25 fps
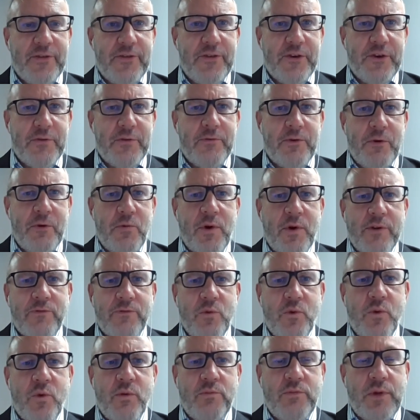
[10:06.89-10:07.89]
to
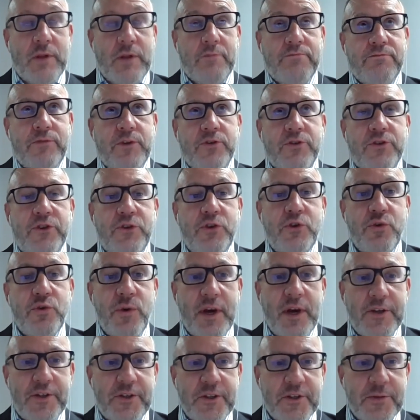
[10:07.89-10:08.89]
there's two
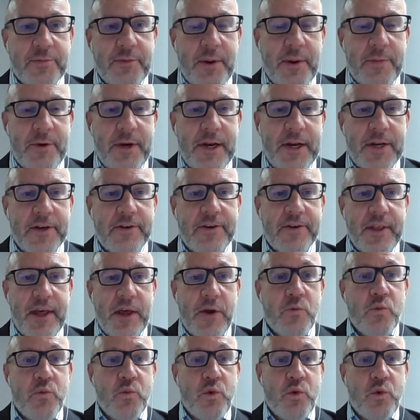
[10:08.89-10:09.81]
questions probably linked to that.